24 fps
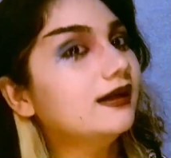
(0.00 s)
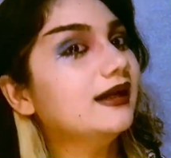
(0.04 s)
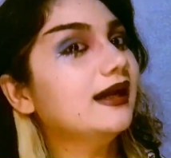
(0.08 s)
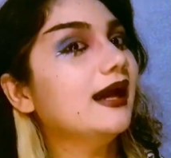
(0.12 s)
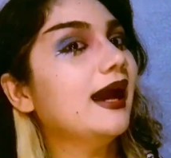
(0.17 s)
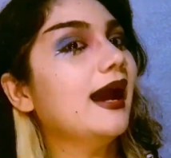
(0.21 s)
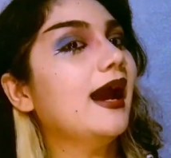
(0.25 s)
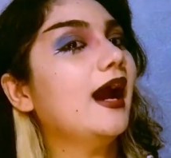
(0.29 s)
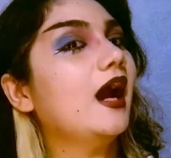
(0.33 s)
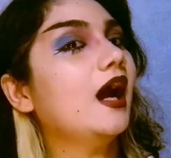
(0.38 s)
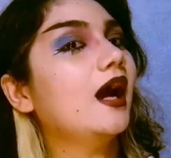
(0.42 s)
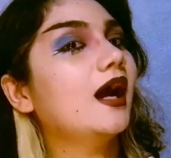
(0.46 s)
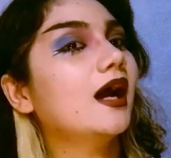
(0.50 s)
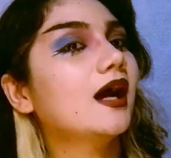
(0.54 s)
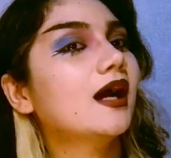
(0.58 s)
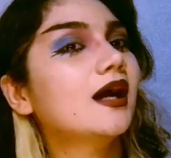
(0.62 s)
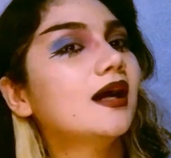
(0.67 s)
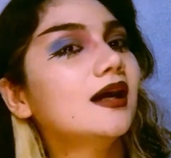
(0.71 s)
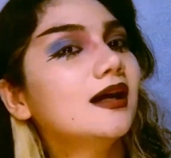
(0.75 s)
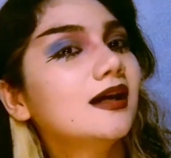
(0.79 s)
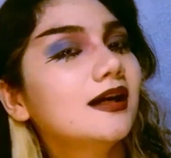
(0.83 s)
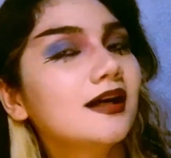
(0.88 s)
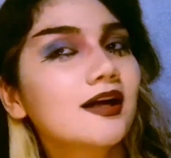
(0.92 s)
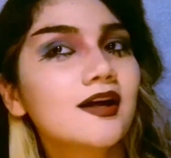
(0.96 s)
my
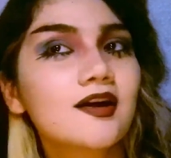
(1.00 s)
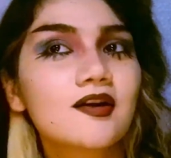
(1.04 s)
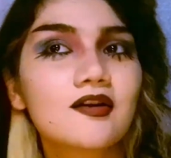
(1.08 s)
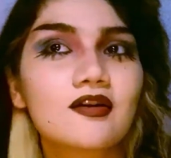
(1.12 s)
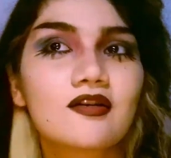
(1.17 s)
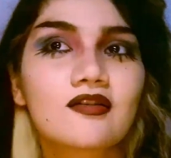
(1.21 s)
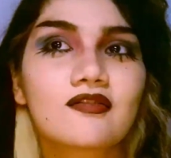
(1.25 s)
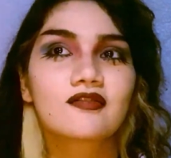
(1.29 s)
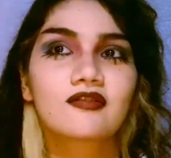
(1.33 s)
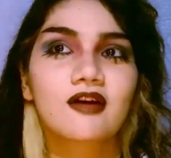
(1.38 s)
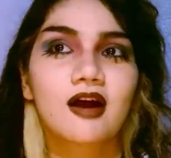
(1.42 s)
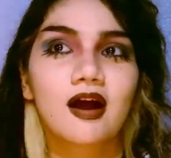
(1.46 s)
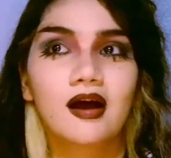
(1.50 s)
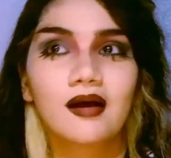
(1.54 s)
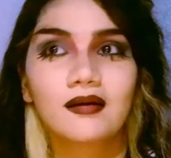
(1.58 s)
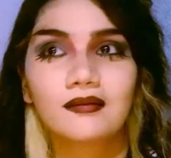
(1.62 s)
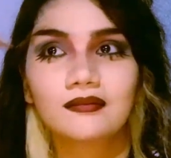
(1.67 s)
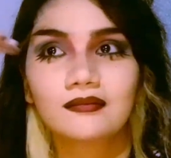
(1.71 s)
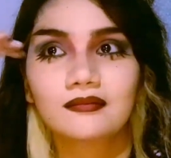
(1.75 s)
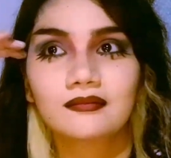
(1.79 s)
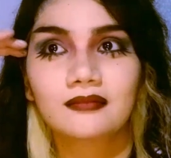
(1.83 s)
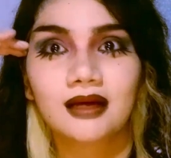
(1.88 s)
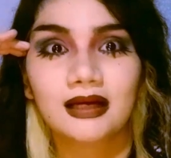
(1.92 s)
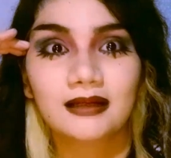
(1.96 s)
hair
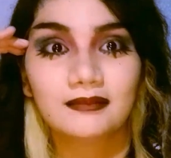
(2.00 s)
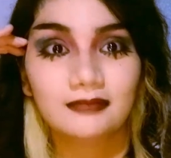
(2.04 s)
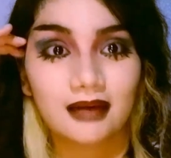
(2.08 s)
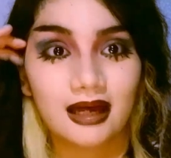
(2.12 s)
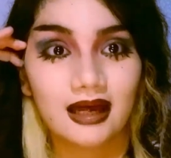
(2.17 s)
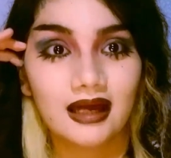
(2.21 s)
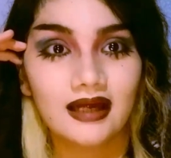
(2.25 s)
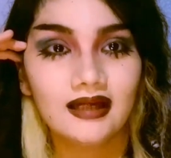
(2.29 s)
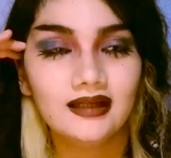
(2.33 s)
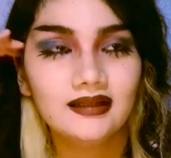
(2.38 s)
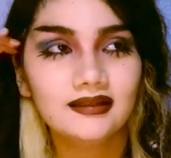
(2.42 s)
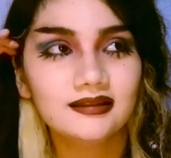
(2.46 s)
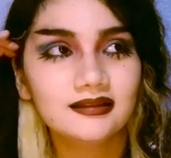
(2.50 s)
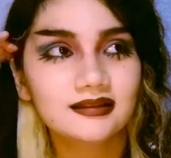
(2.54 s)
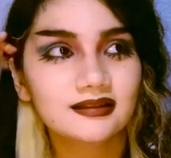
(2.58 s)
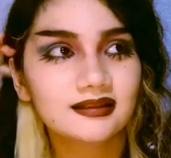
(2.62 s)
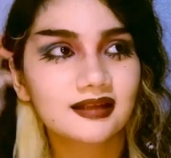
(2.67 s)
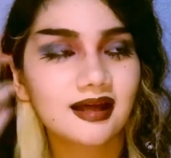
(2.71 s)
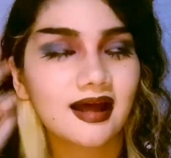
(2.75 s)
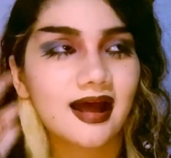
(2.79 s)
from my bed,